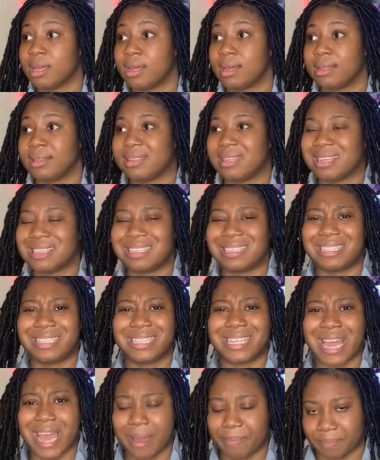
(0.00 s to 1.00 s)
the
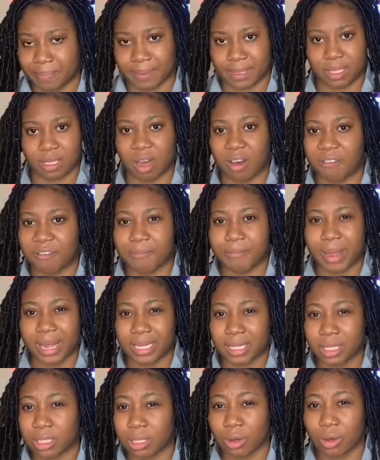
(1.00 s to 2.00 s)
depths of
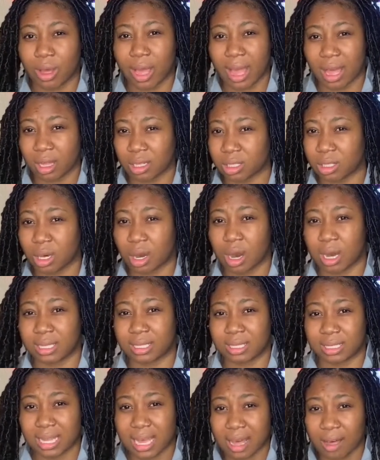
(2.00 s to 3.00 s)
mental health
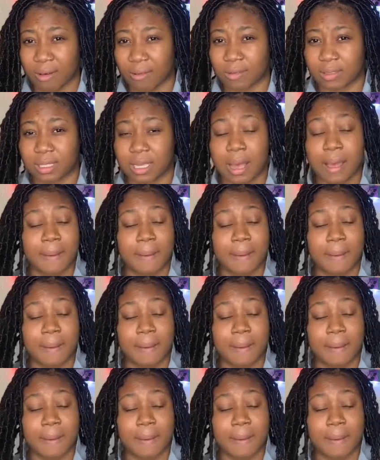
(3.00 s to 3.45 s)
ourselves.